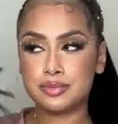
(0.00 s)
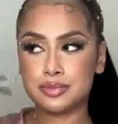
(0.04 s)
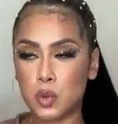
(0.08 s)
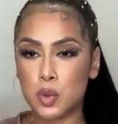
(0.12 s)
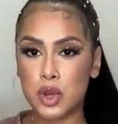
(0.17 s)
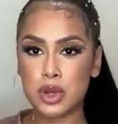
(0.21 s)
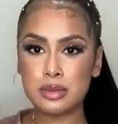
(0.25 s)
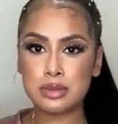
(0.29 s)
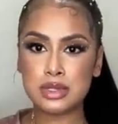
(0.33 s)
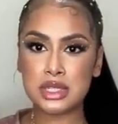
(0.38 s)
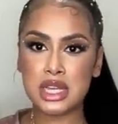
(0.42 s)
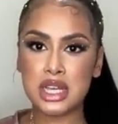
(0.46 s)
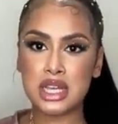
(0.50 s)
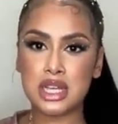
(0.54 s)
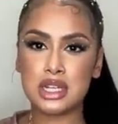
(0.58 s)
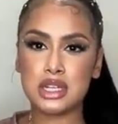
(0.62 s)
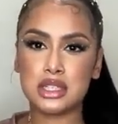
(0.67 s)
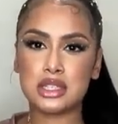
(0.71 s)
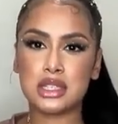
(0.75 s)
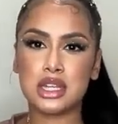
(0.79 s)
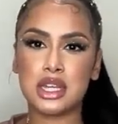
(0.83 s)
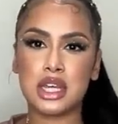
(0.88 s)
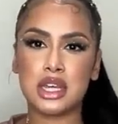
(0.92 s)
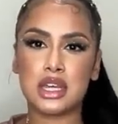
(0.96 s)
website, it
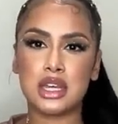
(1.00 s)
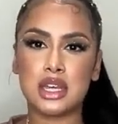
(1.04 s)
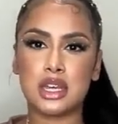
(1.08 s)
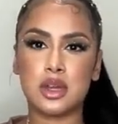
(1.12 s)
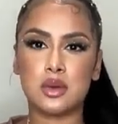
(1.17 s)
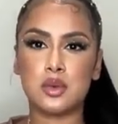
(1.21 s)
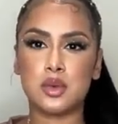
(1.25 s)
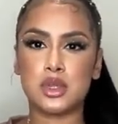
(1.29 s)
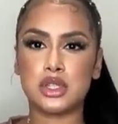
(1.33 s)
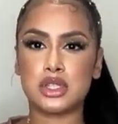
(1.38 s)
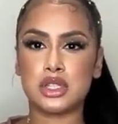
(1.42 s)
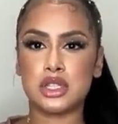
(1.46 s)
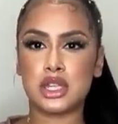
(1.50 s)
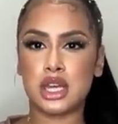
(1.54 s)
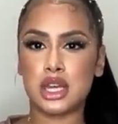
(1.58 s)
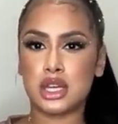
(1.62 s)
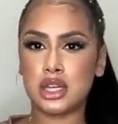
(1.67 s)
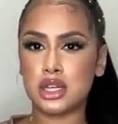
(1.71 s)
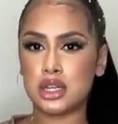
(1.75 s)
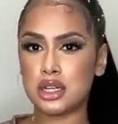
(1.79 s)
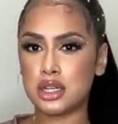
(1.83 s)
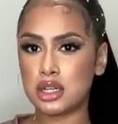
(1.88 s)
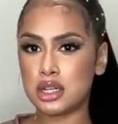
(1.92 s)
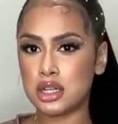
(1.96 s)
looked like it was
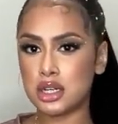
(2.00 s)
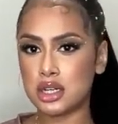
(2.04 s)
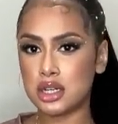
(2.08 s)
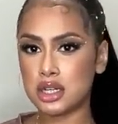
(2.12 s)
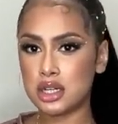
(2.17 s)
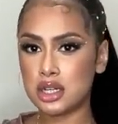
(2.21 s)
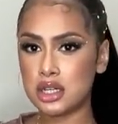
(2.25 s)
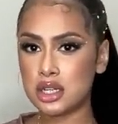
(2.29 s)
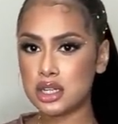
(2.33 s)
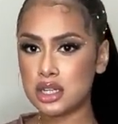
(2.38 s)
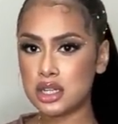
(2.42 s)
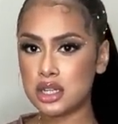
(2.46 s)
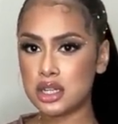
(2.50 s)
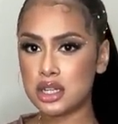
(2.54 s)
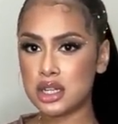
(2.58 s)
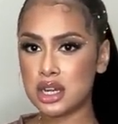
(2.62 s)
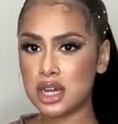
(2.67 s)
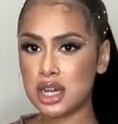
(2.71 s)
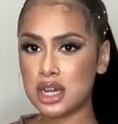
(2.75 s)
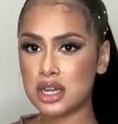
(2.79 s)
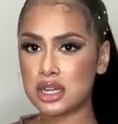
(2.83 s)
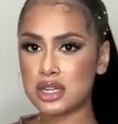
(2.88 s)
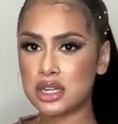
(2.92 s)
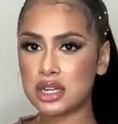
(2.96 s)
like a hoodie
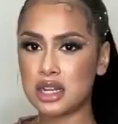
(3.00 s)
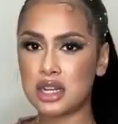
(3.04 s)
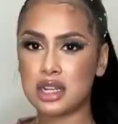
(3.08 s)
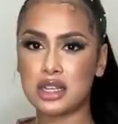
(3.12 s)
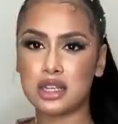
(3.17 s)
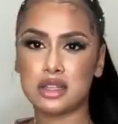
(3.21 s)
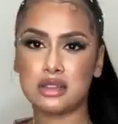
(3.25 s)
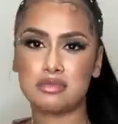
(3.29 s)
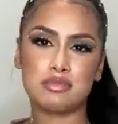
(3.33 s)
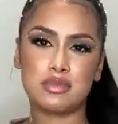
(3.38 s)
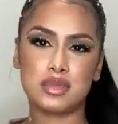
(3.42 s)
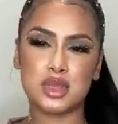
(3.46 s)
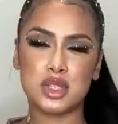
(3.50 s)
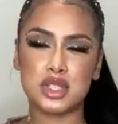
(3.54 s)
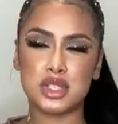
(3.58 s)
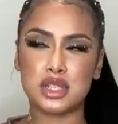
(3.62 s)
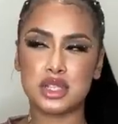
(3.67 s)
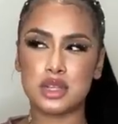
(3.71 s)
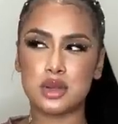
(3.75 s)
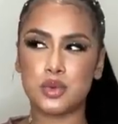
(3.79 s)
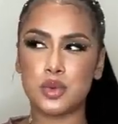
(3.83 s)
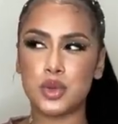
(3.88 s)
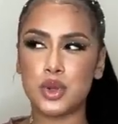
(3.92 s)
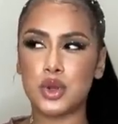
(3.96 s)
kind of like
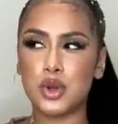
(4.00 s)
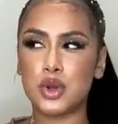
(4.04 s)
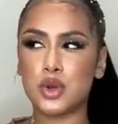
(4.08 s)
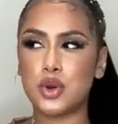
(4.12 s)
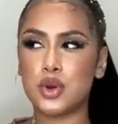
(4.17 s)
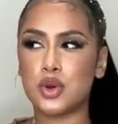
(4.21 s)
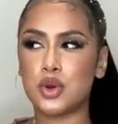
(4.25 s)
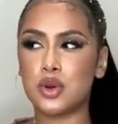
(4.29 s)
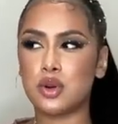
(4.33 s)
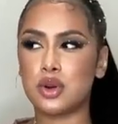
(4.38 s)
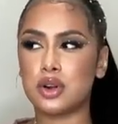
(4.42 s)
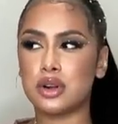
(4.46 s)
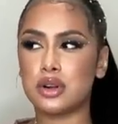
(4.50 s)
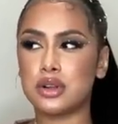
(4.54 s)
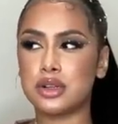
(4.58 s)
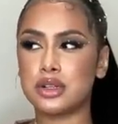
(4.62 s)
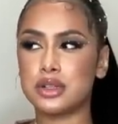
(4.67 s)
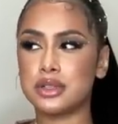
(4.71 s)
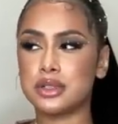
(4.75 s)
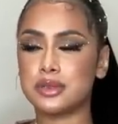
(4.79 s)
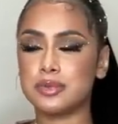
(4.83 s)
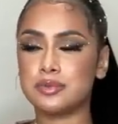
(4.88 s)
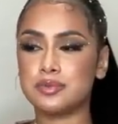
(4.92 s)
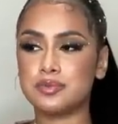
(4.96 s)
material,
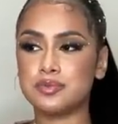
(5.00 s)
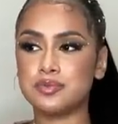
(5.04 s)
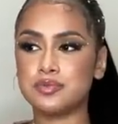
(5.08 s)
or